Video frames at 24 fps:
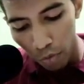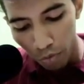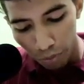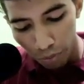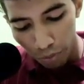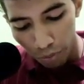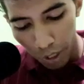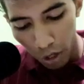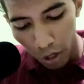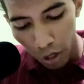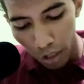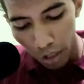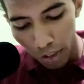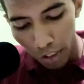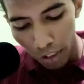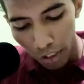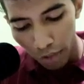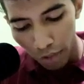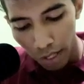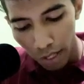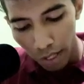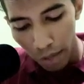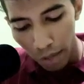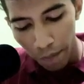because it
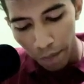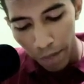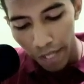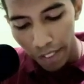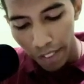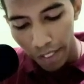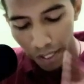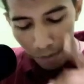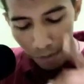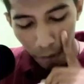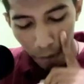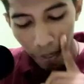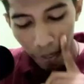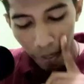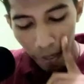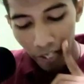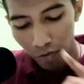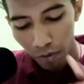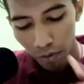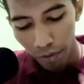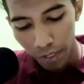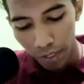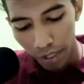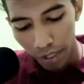will compare, then my max will become